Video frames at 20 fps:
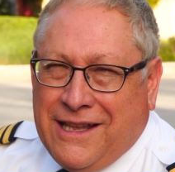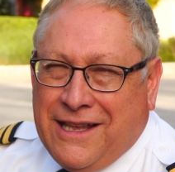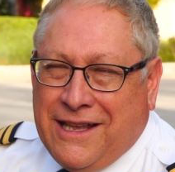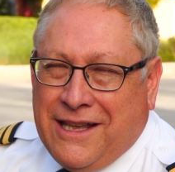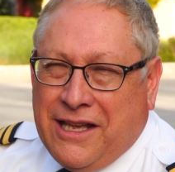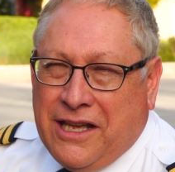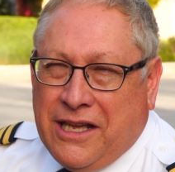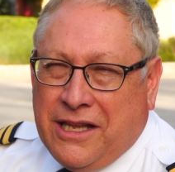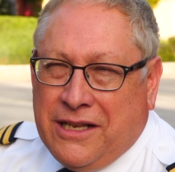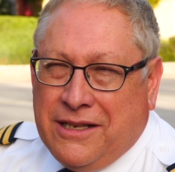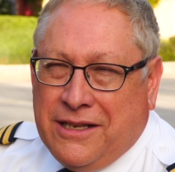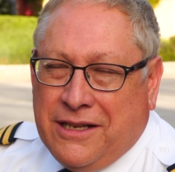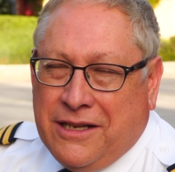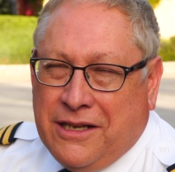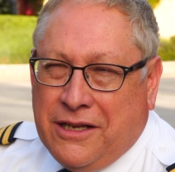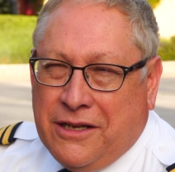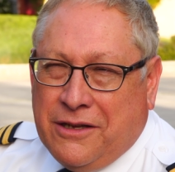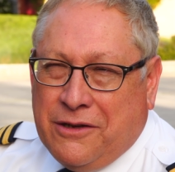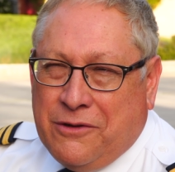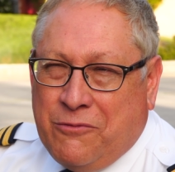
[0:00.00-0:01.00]
And
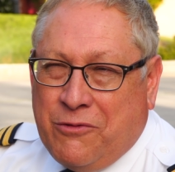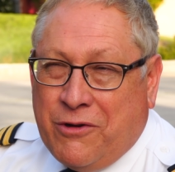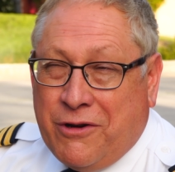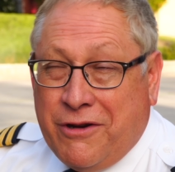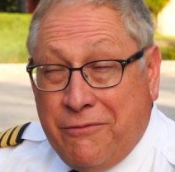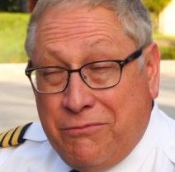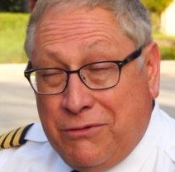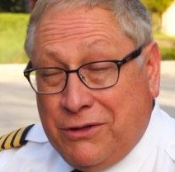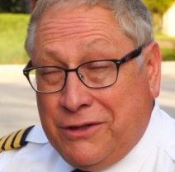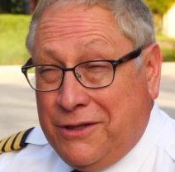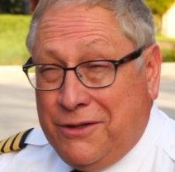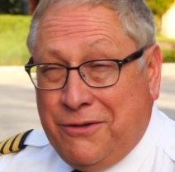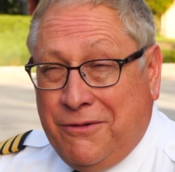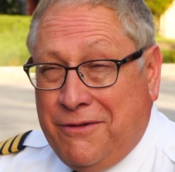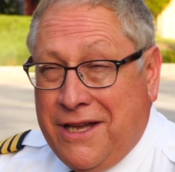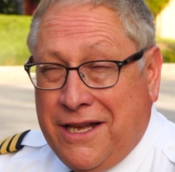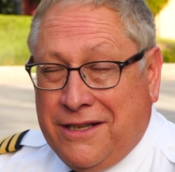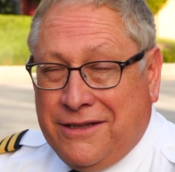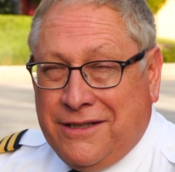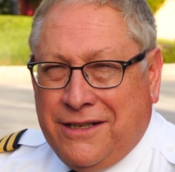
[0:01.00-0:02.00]
we're able to
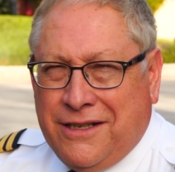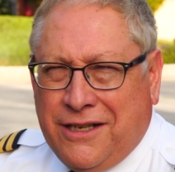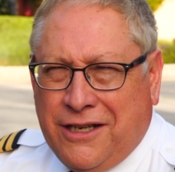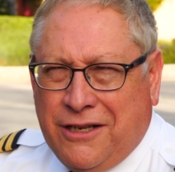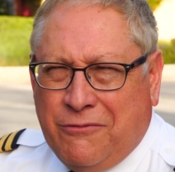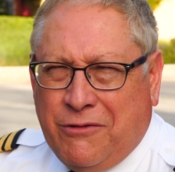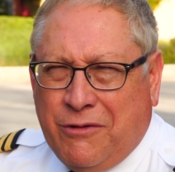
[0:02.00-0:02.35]
do that today.